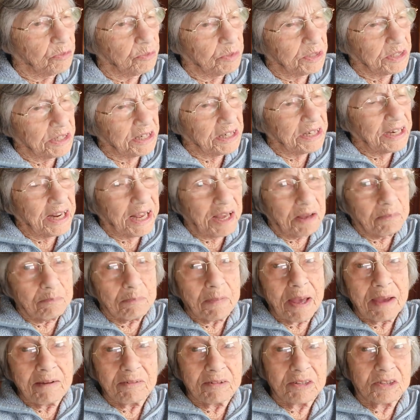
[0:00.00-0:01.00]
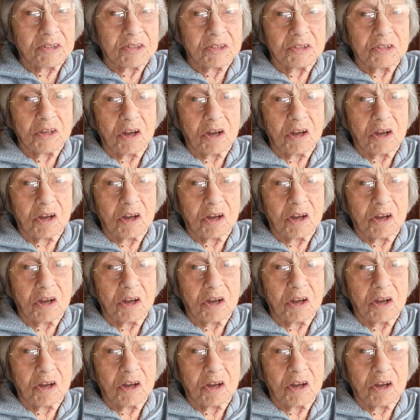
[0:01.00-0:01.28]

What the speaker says: We didn't get married till